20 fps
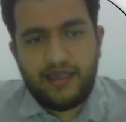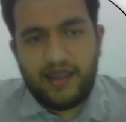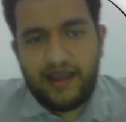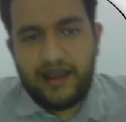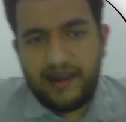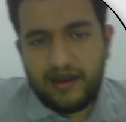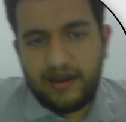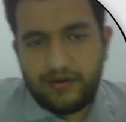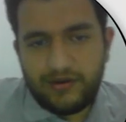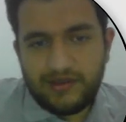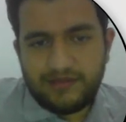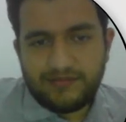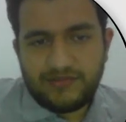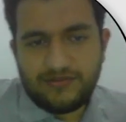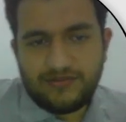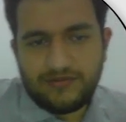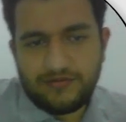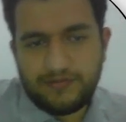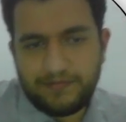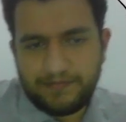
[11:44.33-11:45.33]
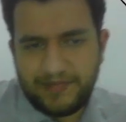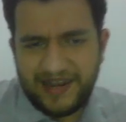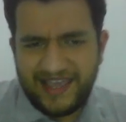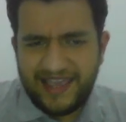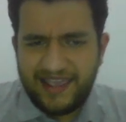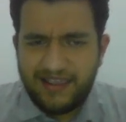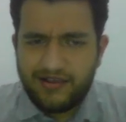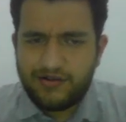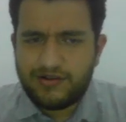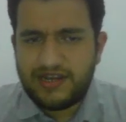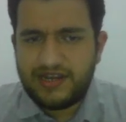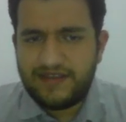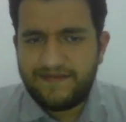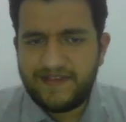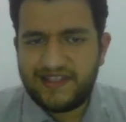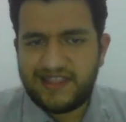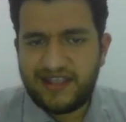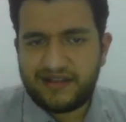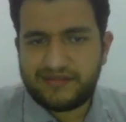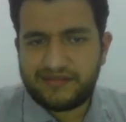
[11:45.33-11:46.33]
Allow him to play only if
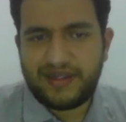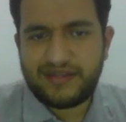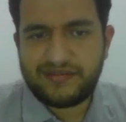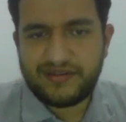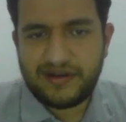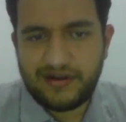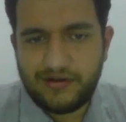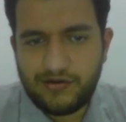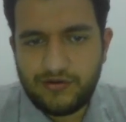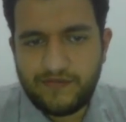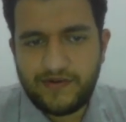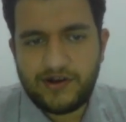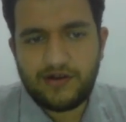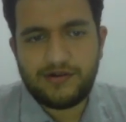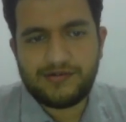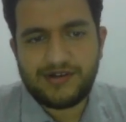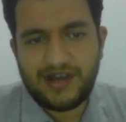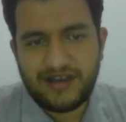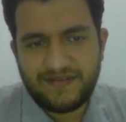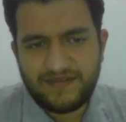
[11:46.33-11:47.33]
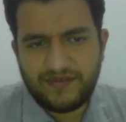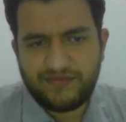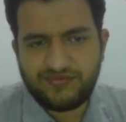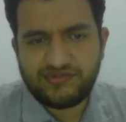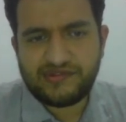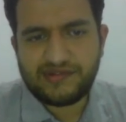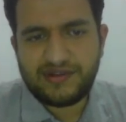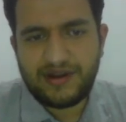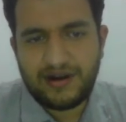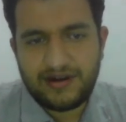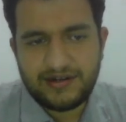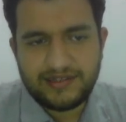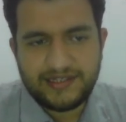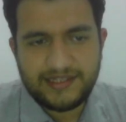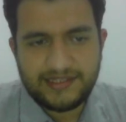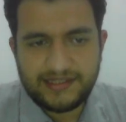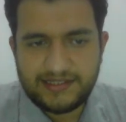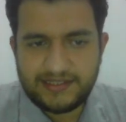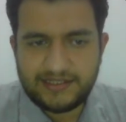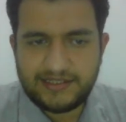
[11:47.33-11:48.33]
he takes Acyclovir or IV
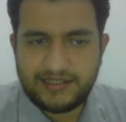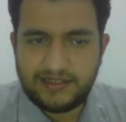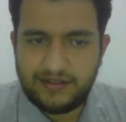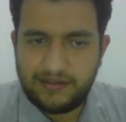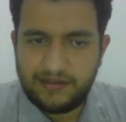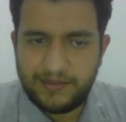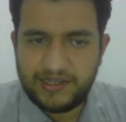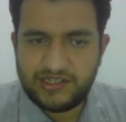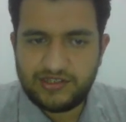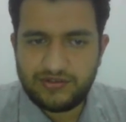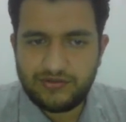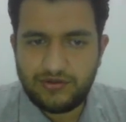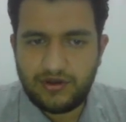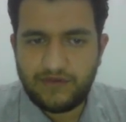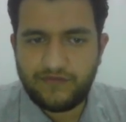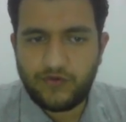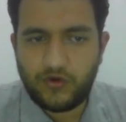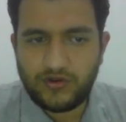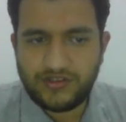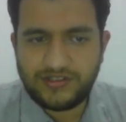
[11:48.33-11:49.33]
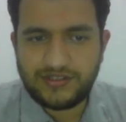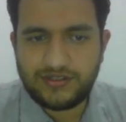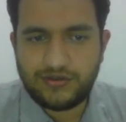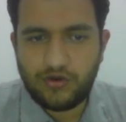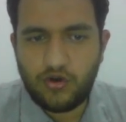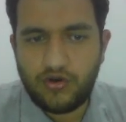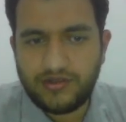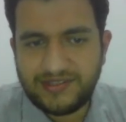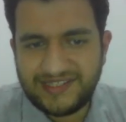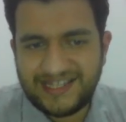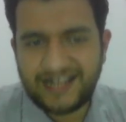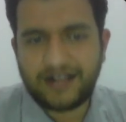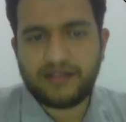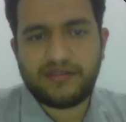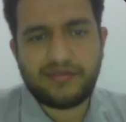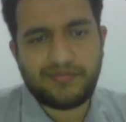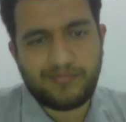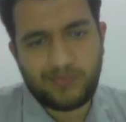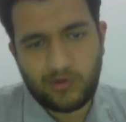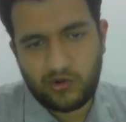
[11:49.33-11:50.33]
Foscarnet. Tell the patient to avoid contact
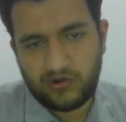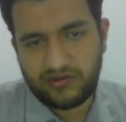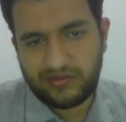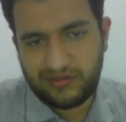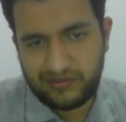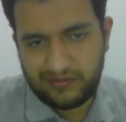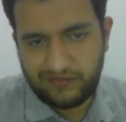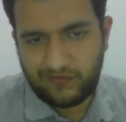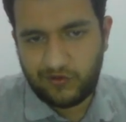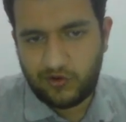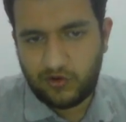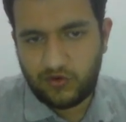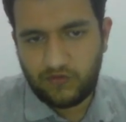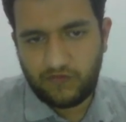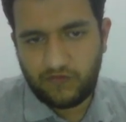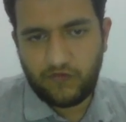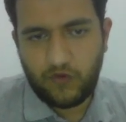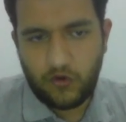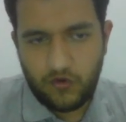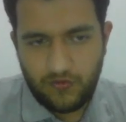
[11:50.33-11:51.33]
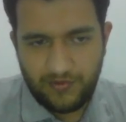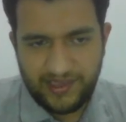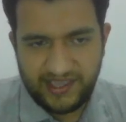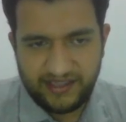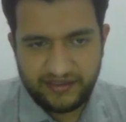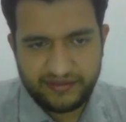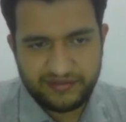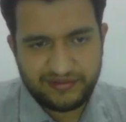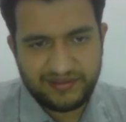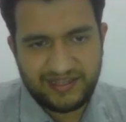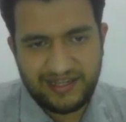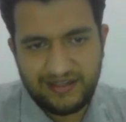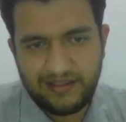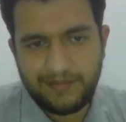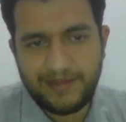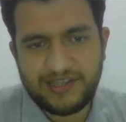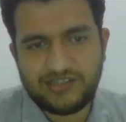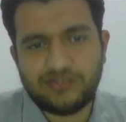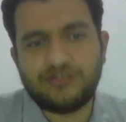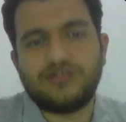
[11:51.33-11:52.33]
sports for 4 weeks. Tell
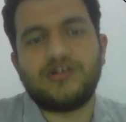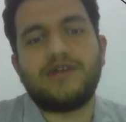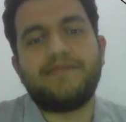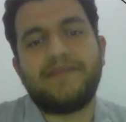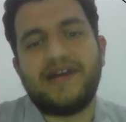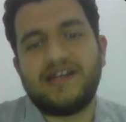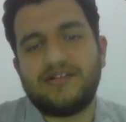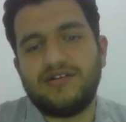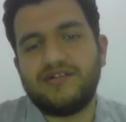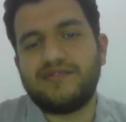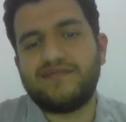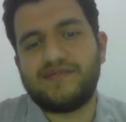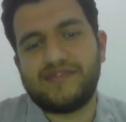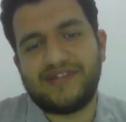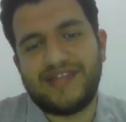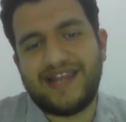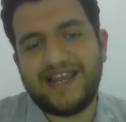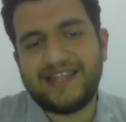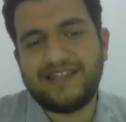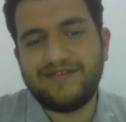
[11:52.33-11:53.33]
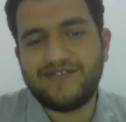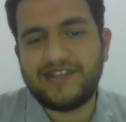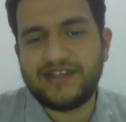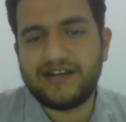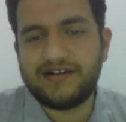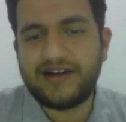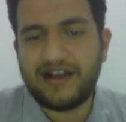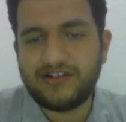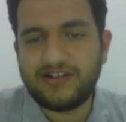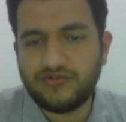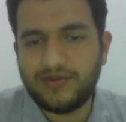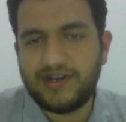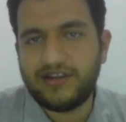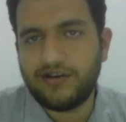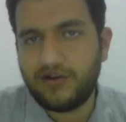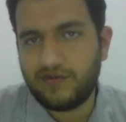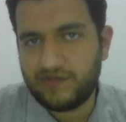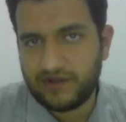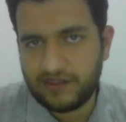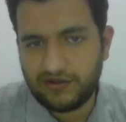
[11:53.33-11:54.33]
the patient to come back to his physical activity gradually
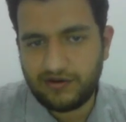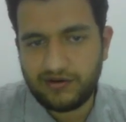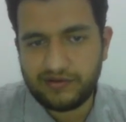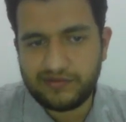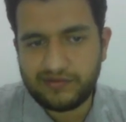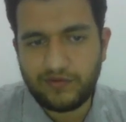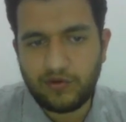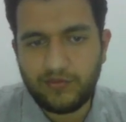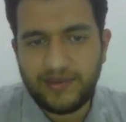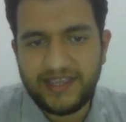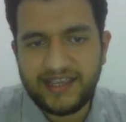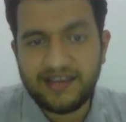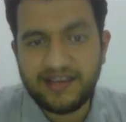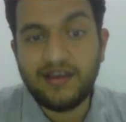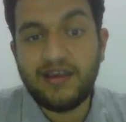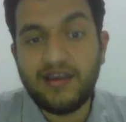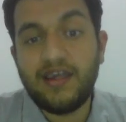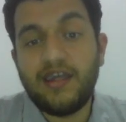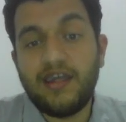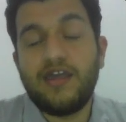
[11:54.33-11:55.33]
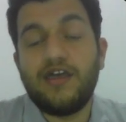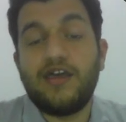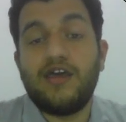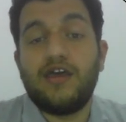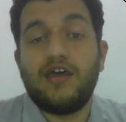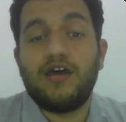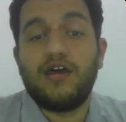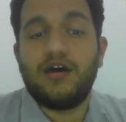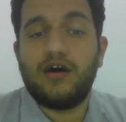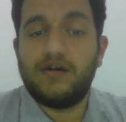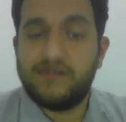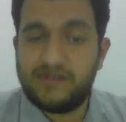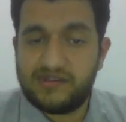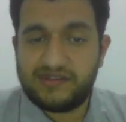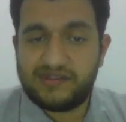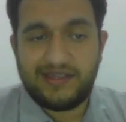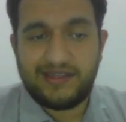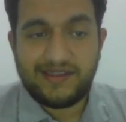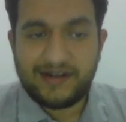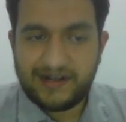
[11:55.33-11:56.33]
over the course of a week.
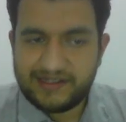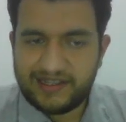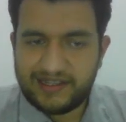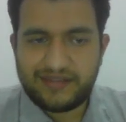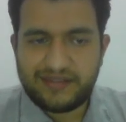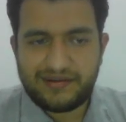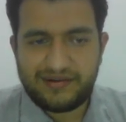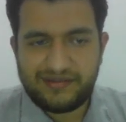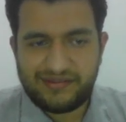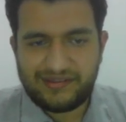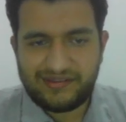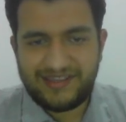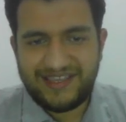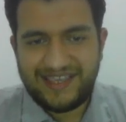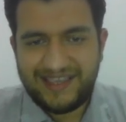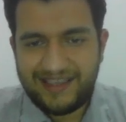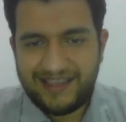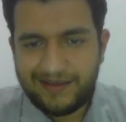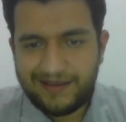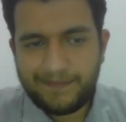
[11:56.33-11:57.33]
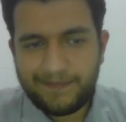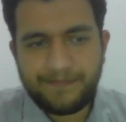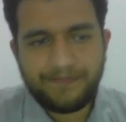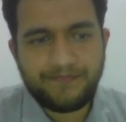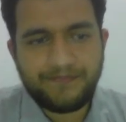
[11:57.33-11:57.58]
Obviously, the right answer is E.